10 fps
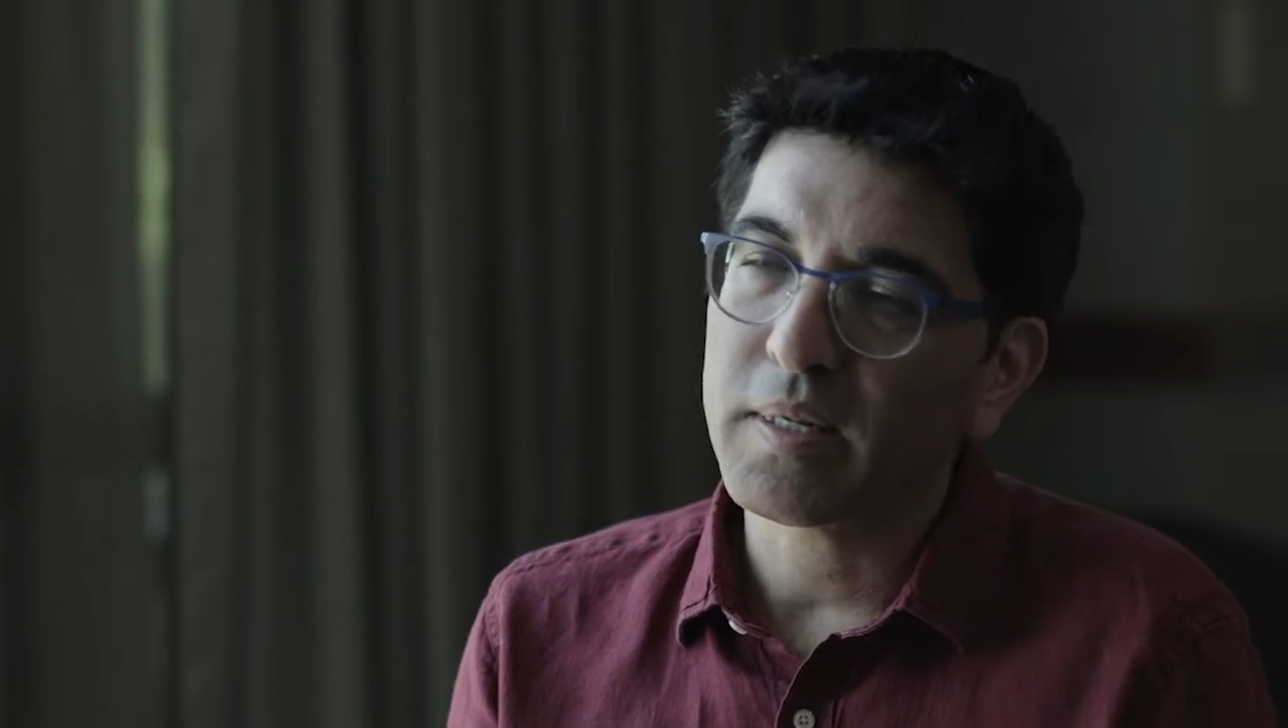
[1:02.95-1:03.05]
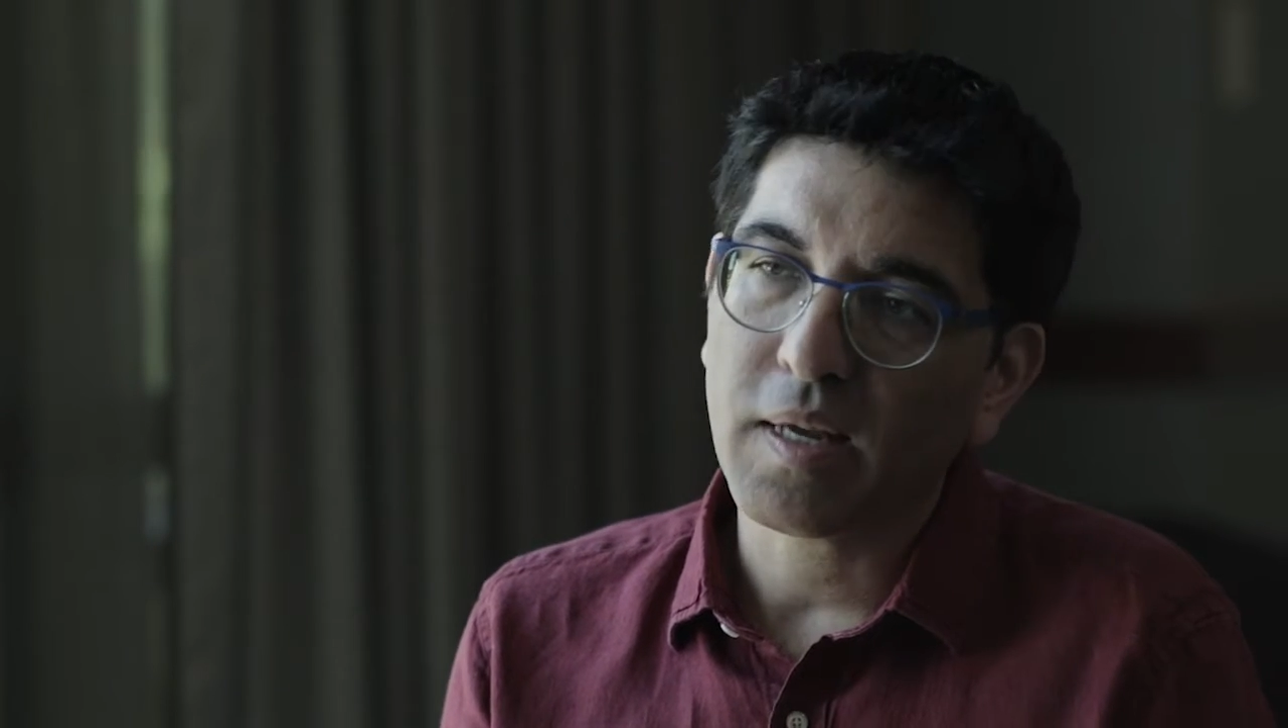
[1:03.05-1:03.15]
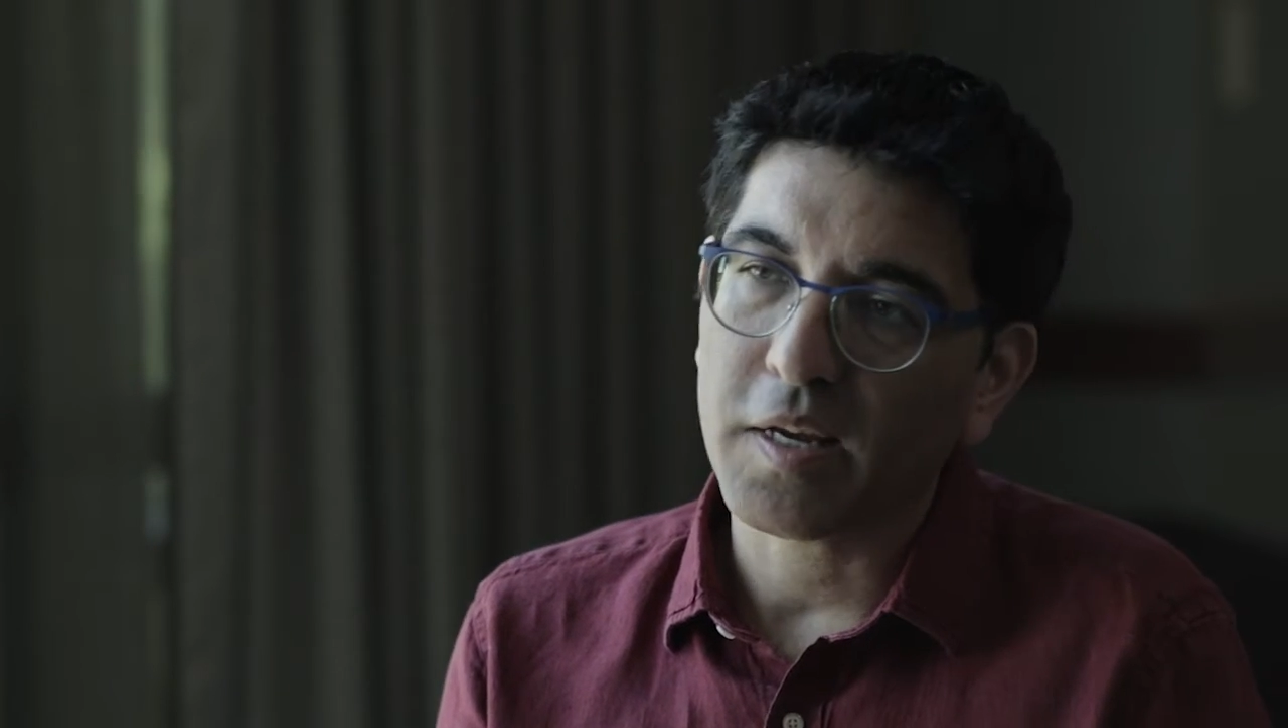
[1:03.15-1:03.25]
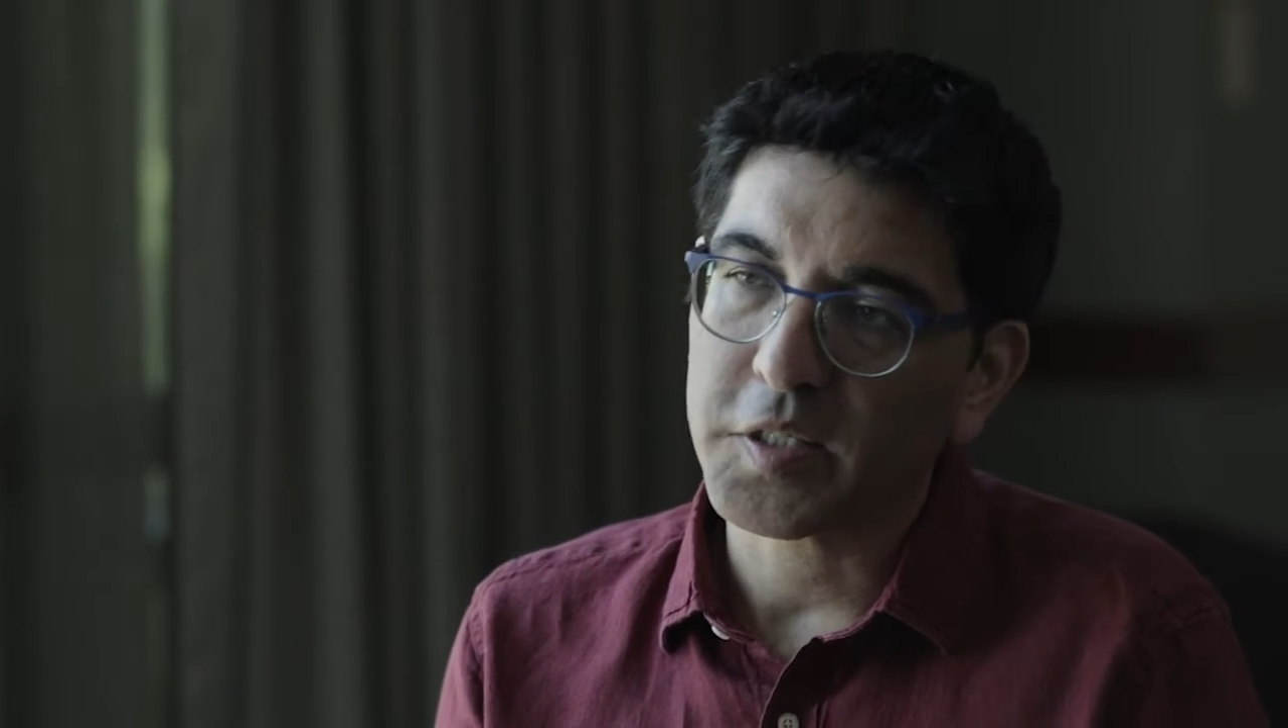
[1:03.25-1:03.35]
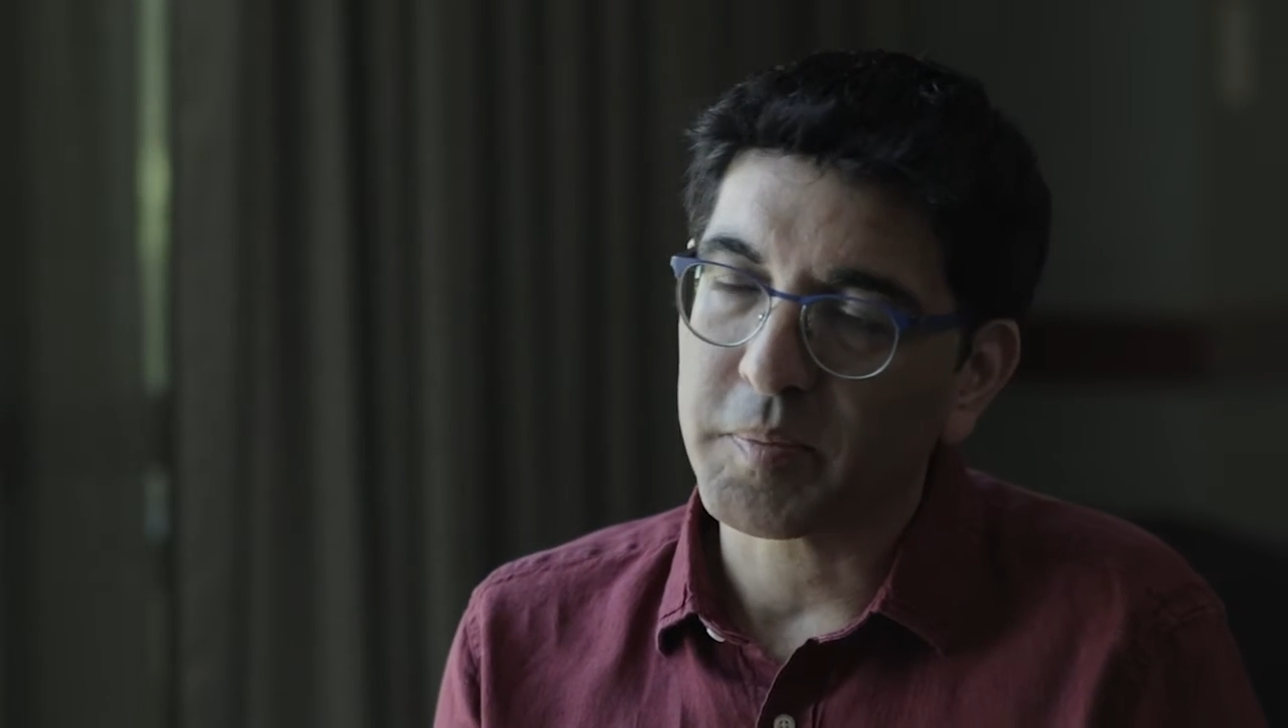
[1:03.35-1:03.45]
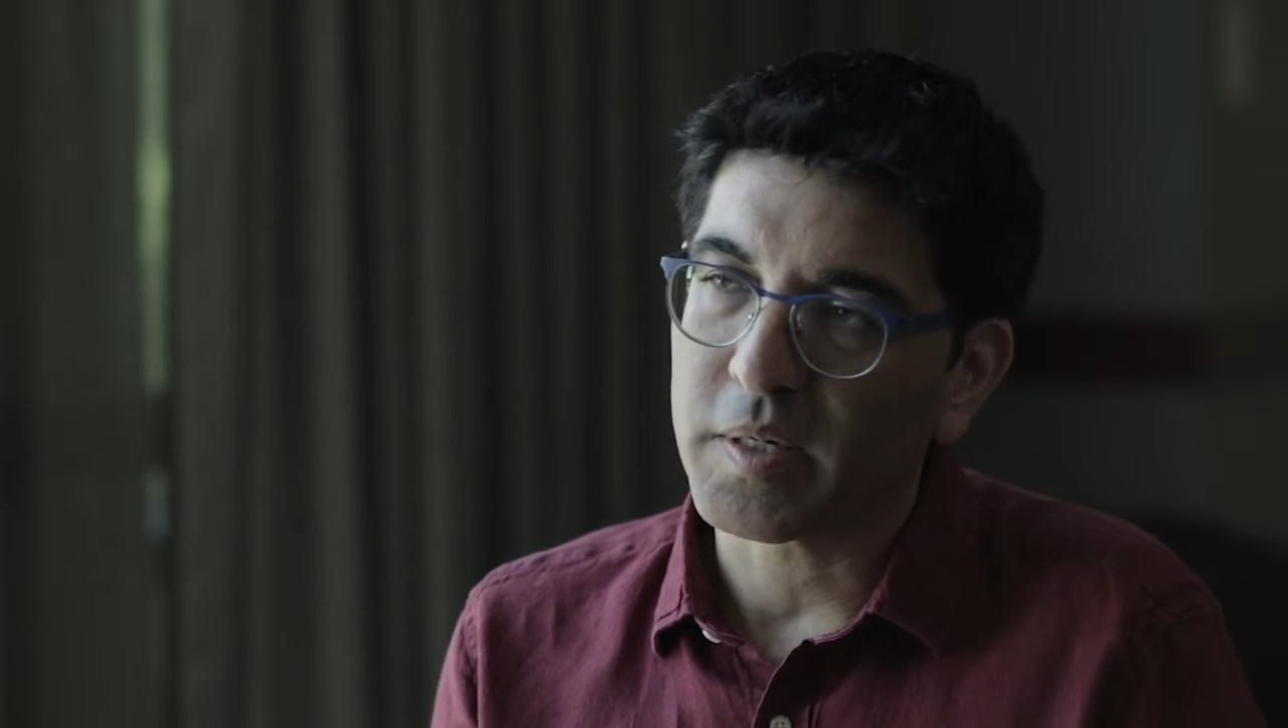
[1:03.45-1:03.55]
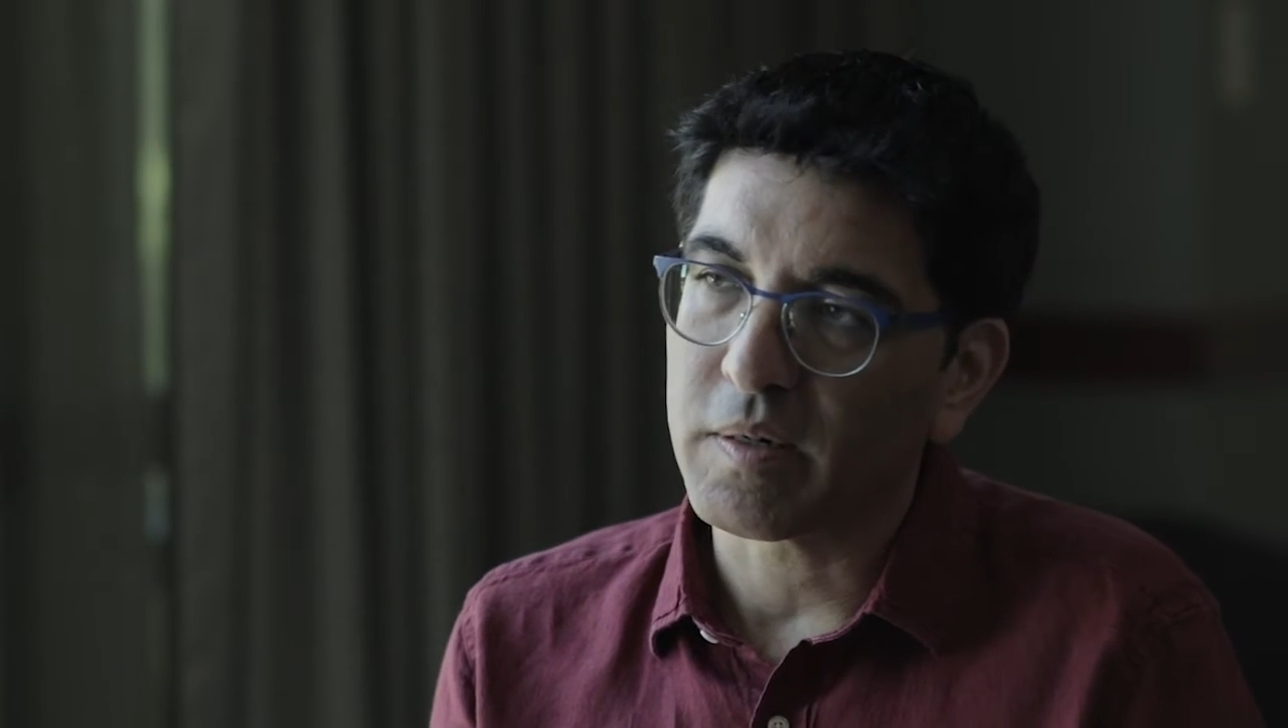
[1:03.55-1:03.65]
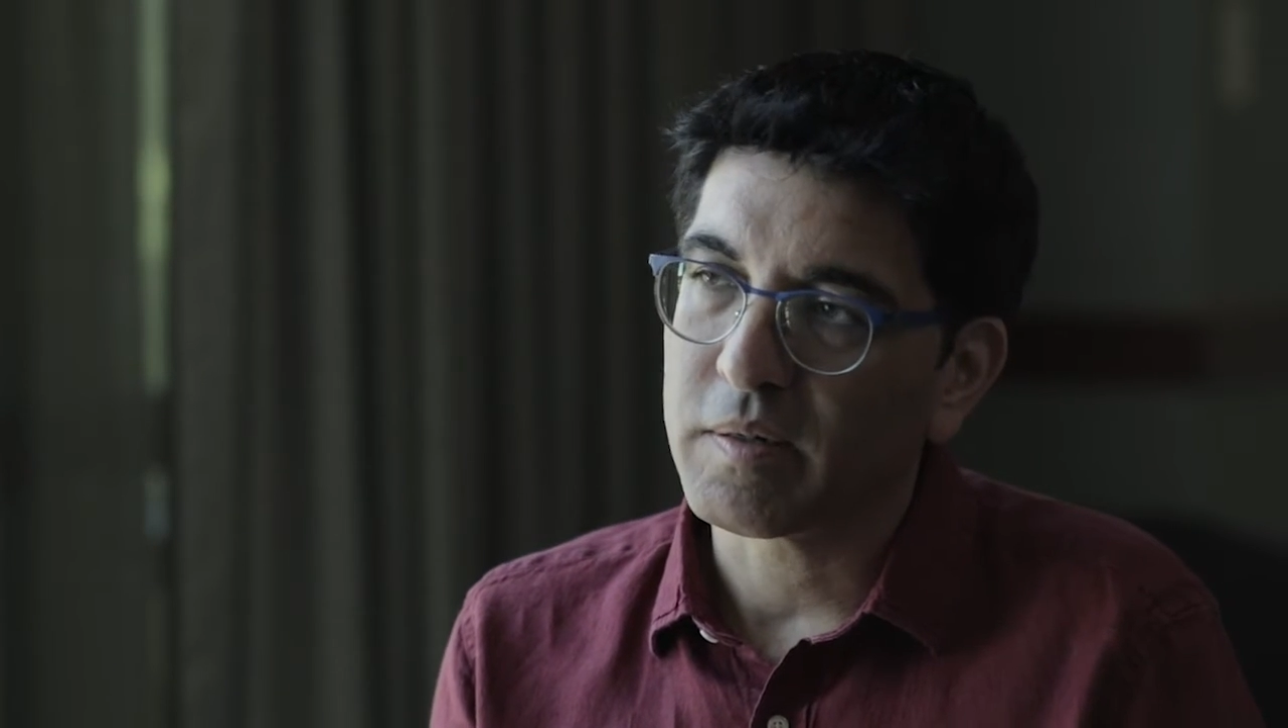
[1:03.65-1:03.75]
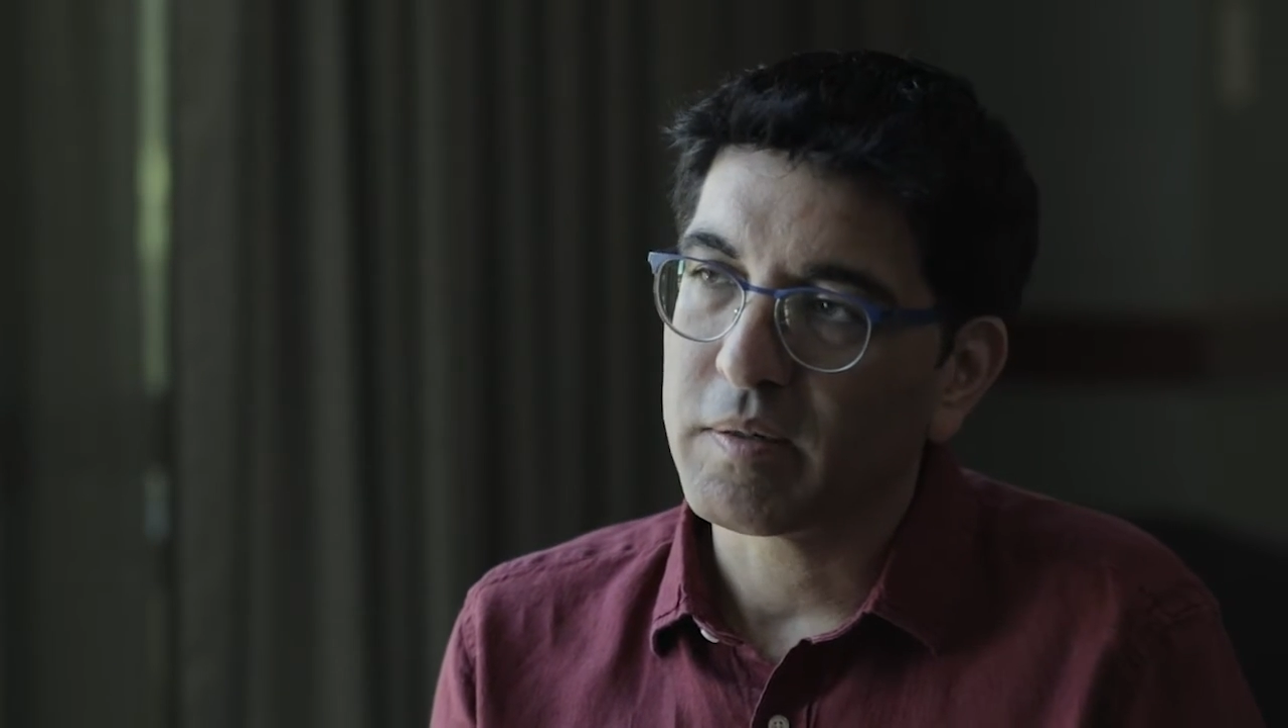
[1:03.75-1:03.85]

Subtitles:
Kashmir